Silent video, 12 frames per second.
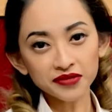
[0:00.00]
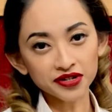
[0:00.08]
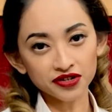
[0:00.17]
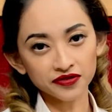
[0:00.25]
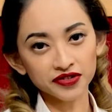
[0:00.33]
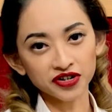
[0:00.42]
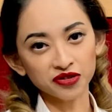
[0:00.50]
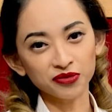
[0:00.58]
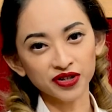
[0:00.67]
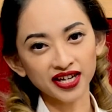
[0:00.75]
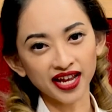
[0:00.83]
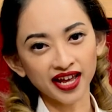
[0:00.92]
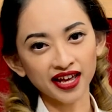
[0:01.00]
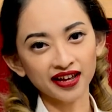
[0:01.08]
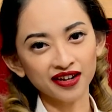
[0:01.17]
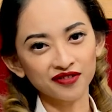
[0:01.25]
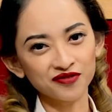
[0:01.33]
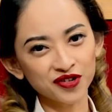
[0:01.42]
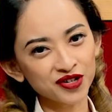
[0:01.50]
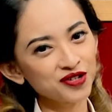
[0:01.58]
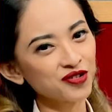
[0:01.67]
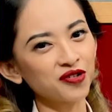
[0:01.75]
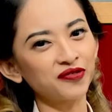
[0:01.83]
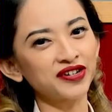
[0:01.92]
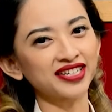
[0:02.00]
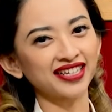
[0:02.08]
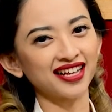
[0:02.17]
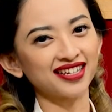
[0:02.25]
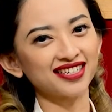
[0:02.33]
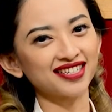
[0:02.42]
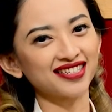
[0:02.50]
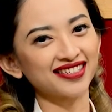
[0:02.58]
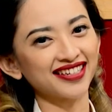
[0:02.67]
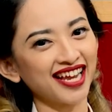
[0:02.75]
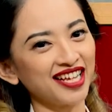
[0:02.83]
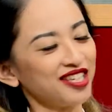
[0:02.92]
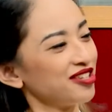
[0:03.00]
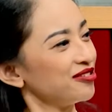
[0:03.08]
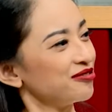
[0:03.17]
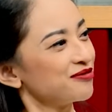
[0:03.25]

master of ceremony, and voiceover talent. Thank you.